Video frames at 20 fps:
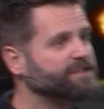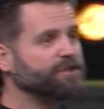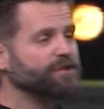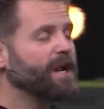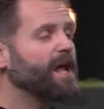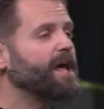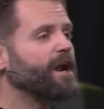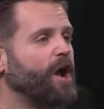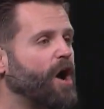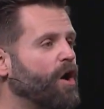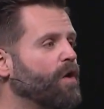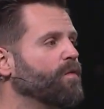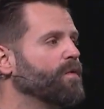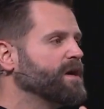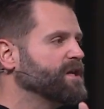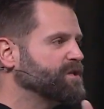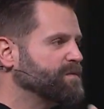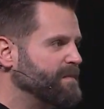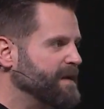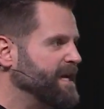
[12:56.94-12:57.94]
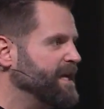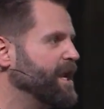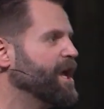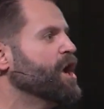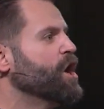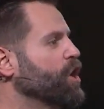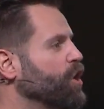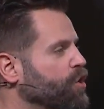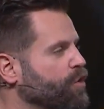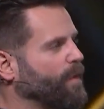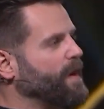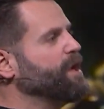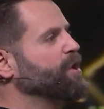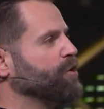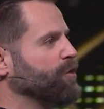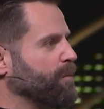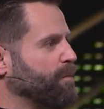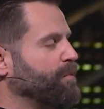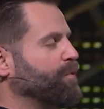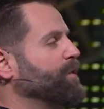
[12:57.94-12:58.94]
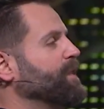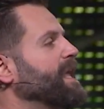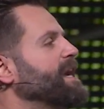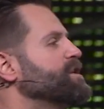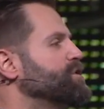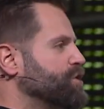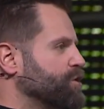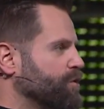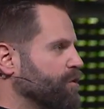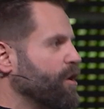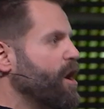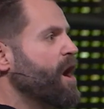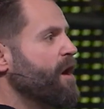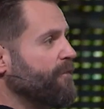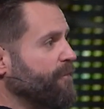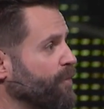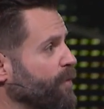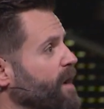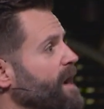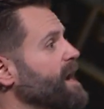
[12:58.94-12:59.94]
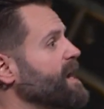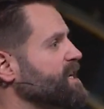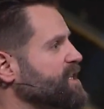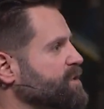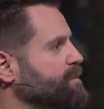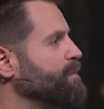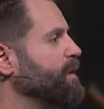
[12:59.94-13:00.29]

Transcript: do not always mean greater pleasure for us,